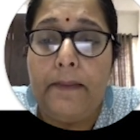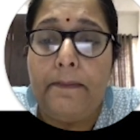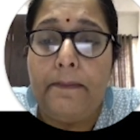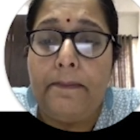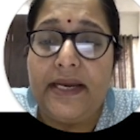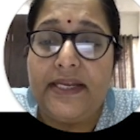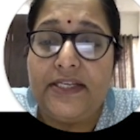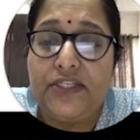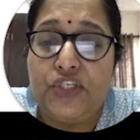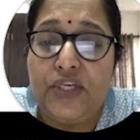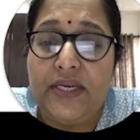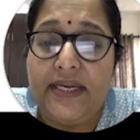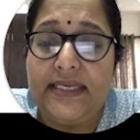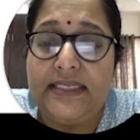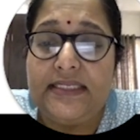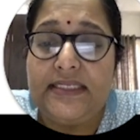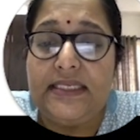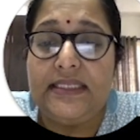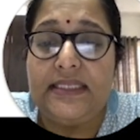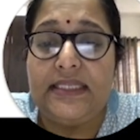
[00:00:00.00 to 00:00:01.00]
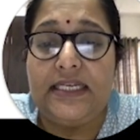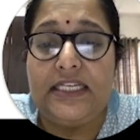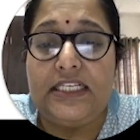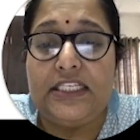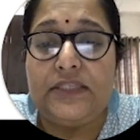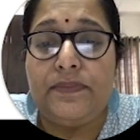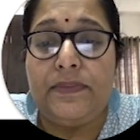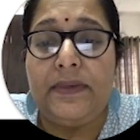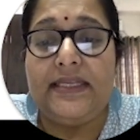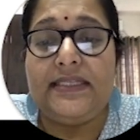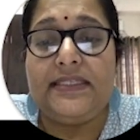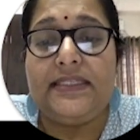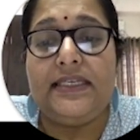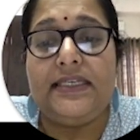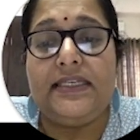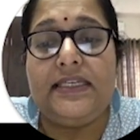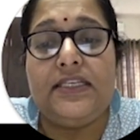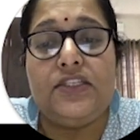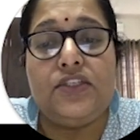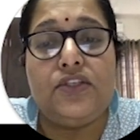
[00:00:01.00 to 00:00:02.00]
by changing the display
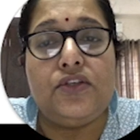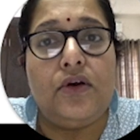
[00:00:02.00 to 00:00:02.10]
settings